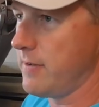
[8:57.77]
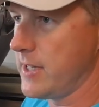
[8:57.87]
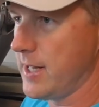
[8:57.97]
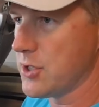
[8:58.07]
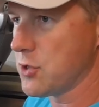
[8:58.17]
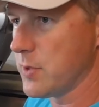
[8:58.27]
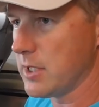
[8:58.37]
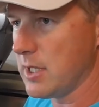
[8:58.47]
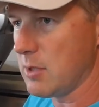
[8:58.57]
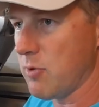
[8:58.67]
and everything else you
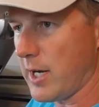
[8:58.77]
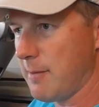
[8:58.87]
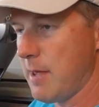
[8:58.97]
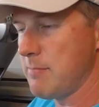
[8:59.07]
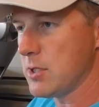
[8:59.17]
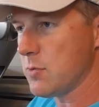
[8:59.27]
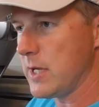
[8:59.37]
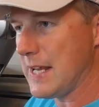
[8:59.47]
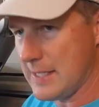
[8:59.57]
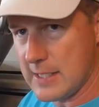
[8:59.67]
read, they recommend
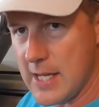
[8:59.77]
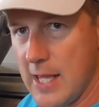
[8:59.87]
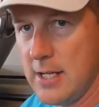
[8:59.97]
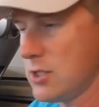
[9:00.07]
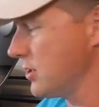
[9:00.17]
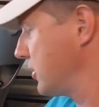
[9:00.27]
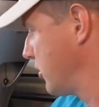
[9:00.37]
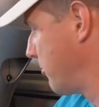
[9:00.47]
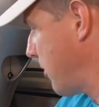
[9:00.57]
between 8 to 10 inches. So